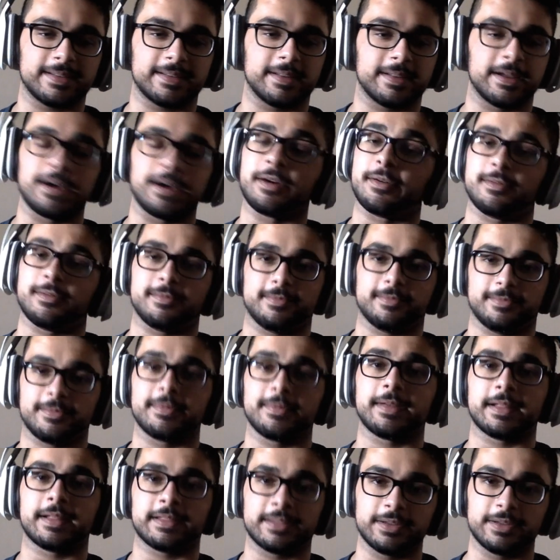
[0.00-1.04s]
no
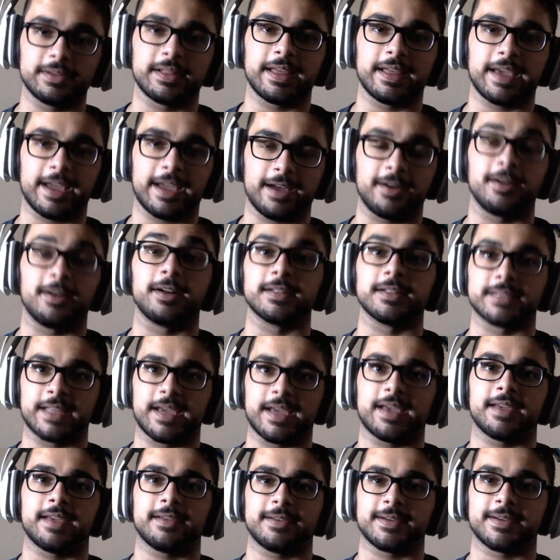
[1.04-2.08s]
it's it all
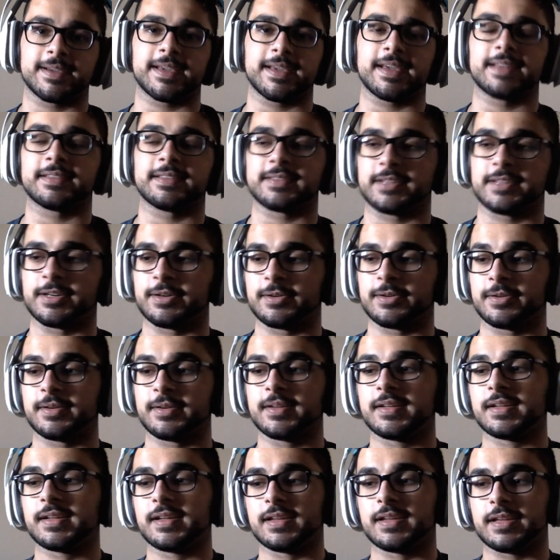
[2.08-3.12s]
day okay so
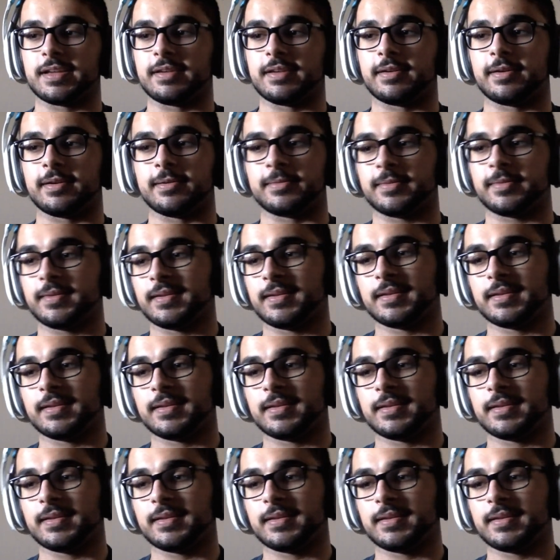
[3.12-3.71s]
you know